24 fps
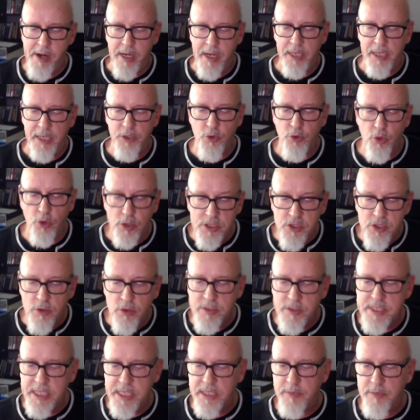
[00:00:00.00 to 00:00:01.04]
And you also
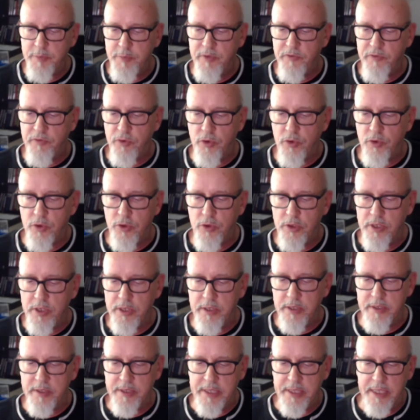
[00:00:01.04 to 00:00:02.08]
said before
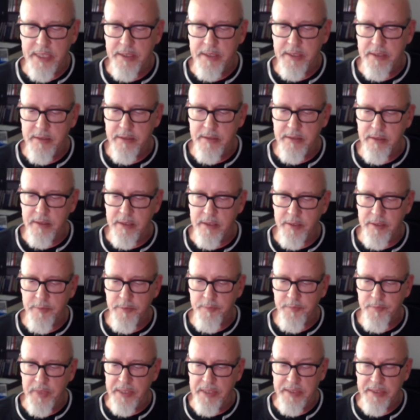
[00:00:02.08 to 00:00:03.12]
that,
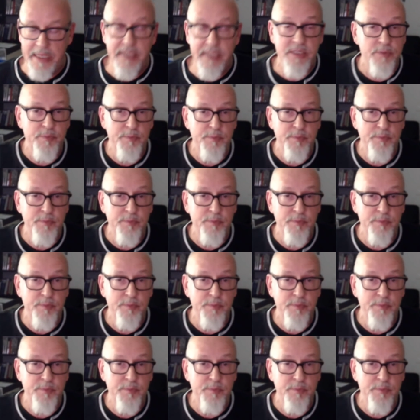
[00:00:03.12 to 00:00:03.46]
and that's